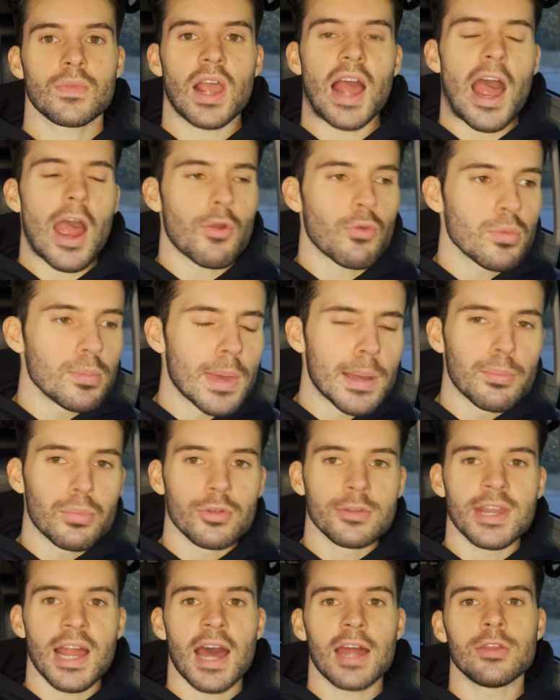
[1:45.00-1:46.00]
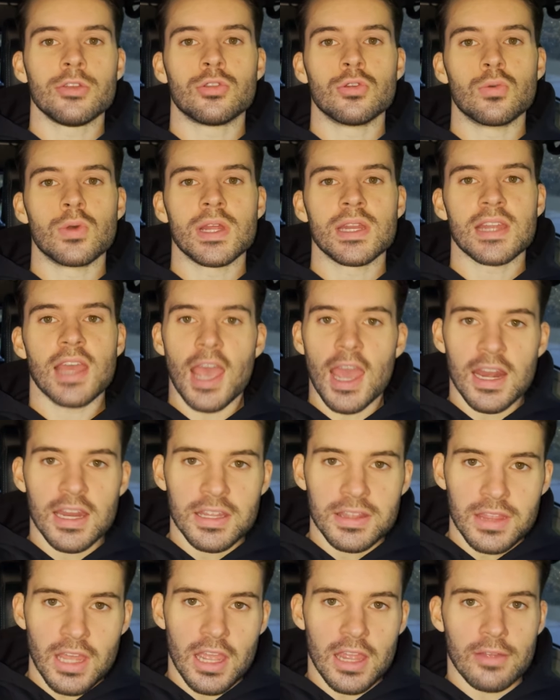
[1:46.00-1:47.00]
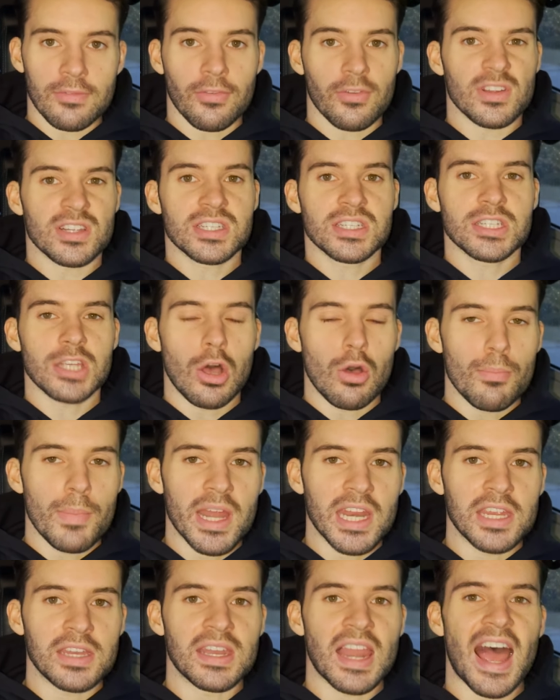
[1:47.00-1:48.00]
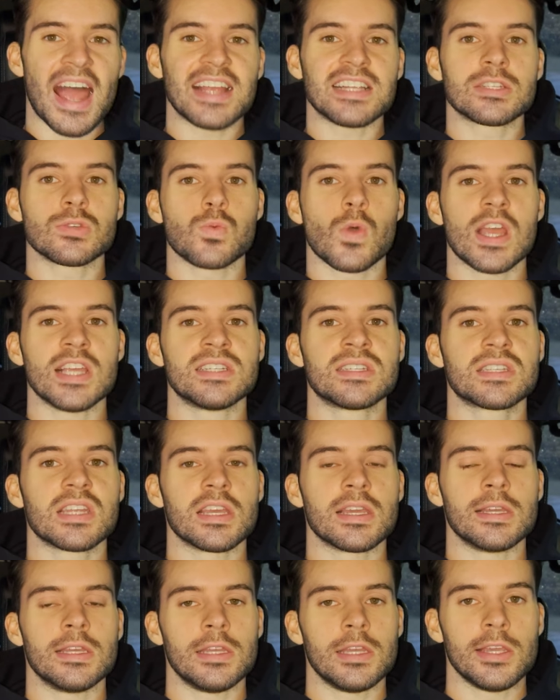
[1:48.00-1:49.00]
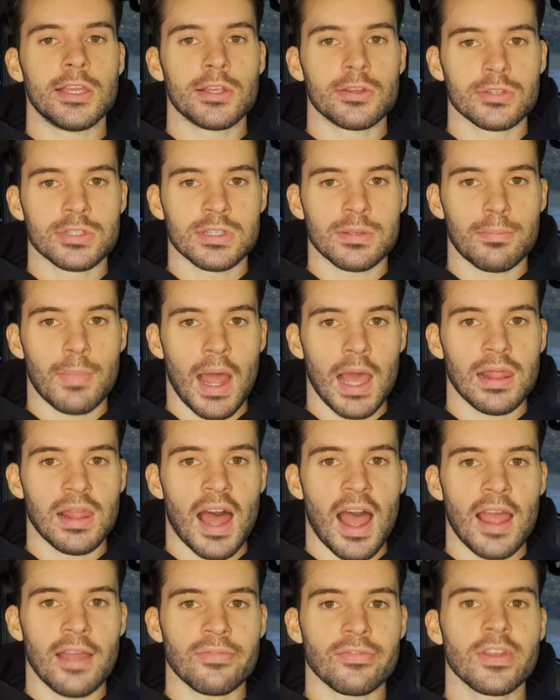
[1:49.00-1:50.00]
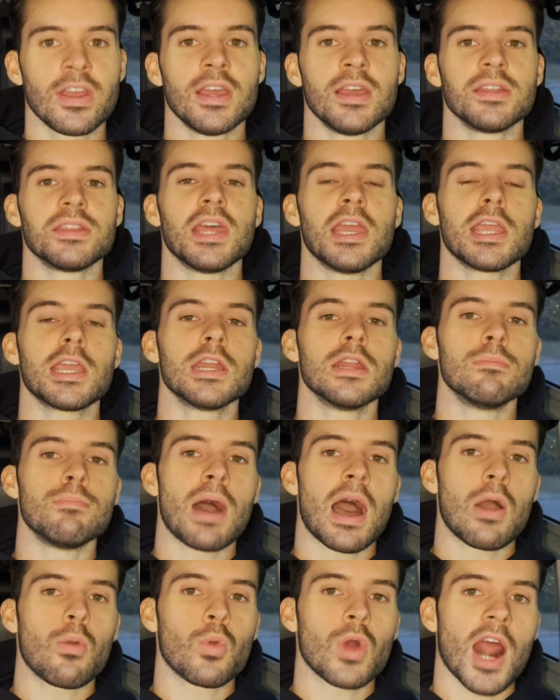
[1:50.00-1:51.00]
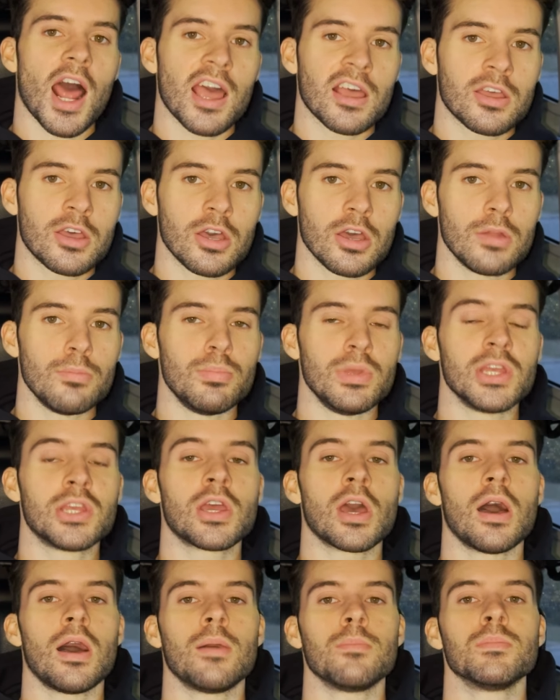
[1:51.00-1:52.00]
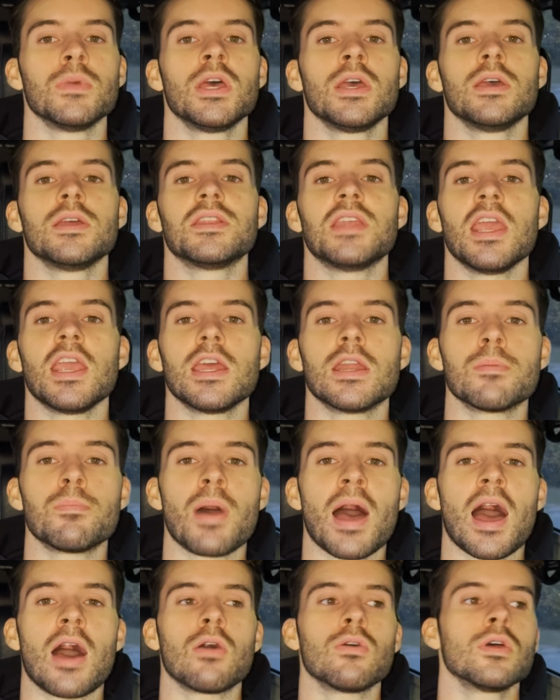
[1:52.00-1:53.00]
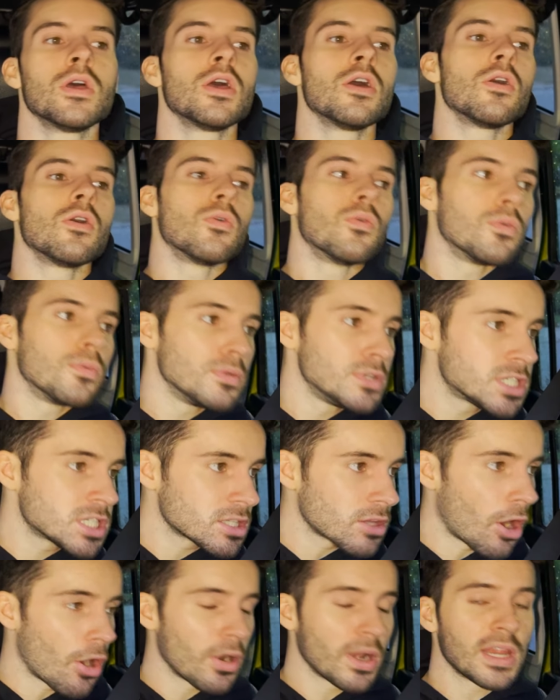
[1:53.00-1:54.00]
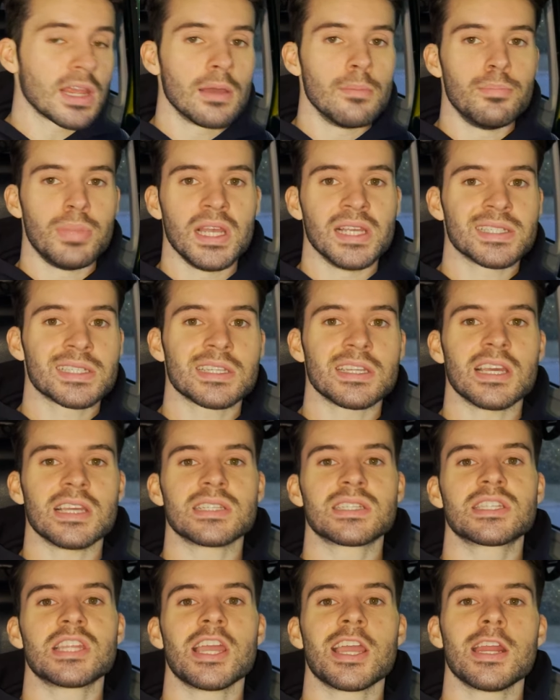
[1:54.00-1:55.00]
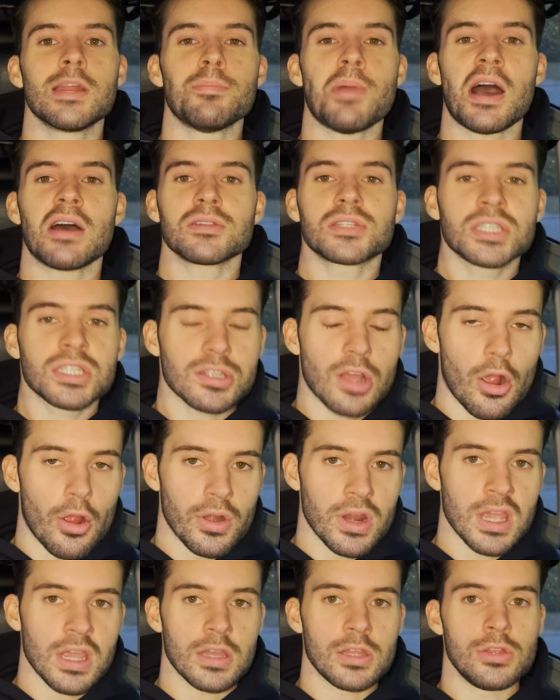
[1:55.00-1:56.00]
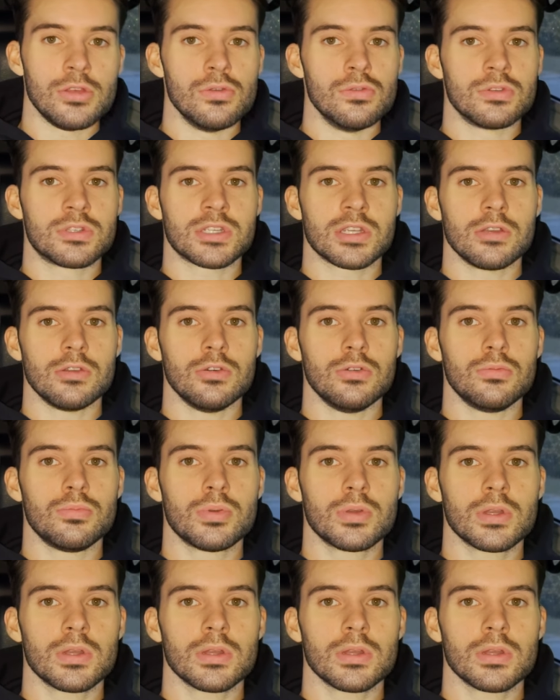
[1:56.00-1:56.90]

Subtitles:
I remember not doing anything for so many nights, wasting years of my life thinking about what I could become, thinking about starting a business, thinking about starting a YouTube,